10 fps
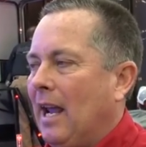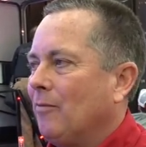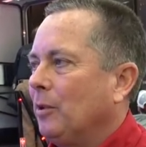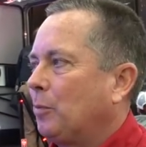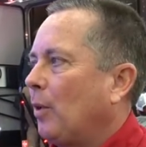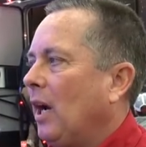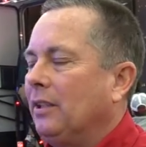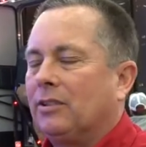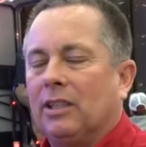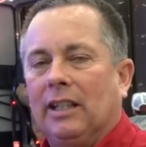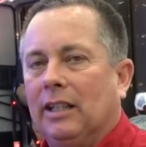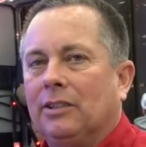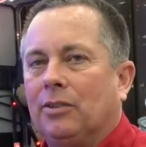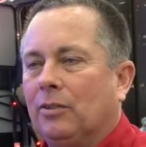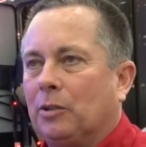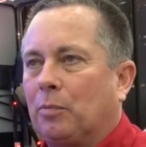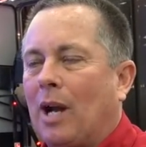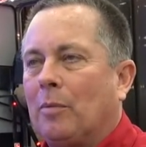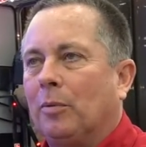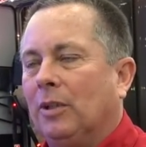average price to get into is
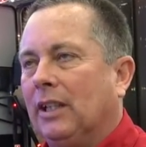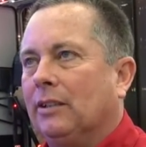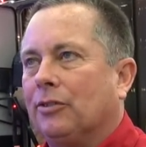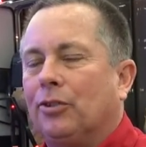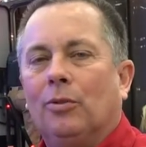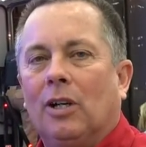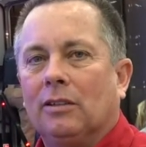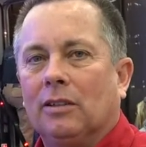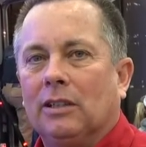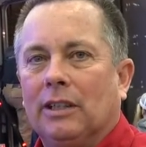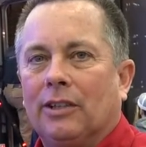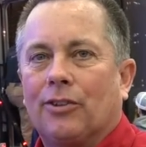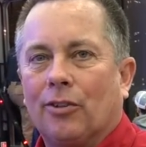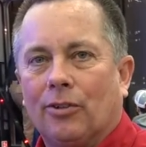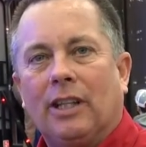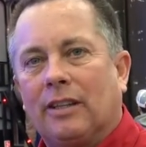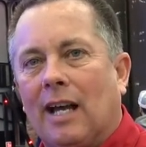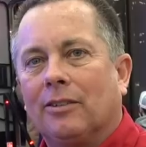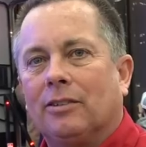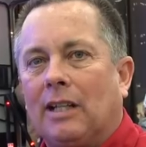probably in the
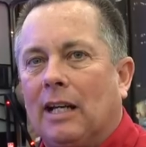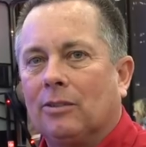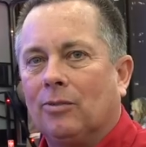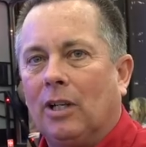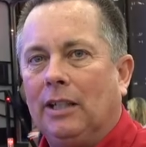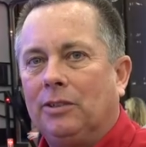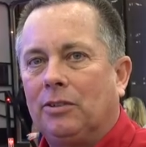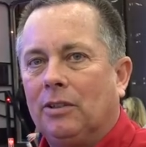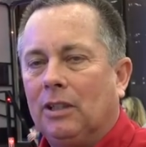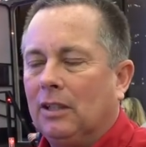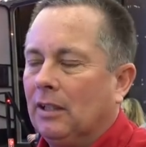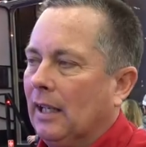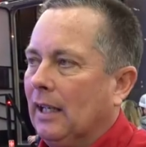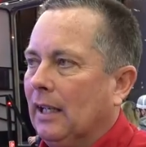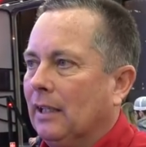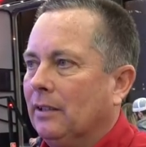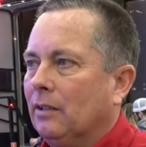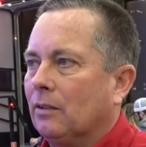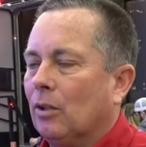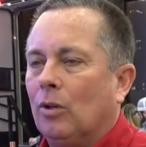$230,000 range, and
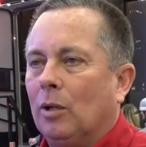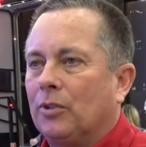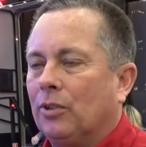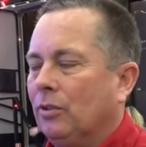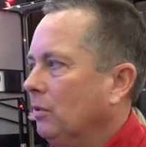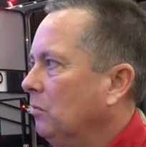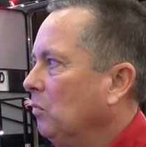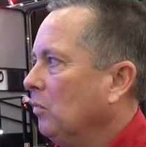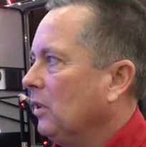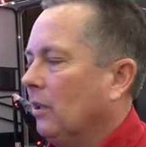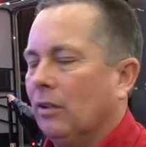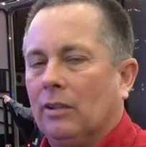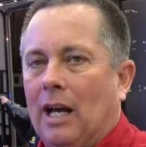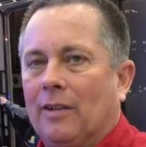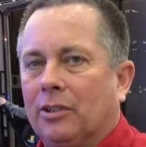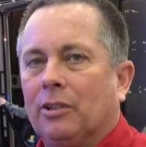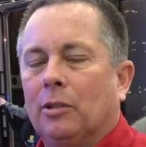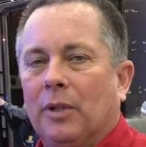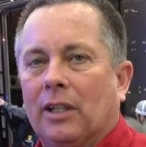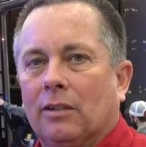it'll go up to, you know, obviously
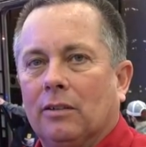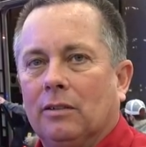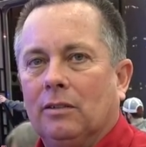the bigger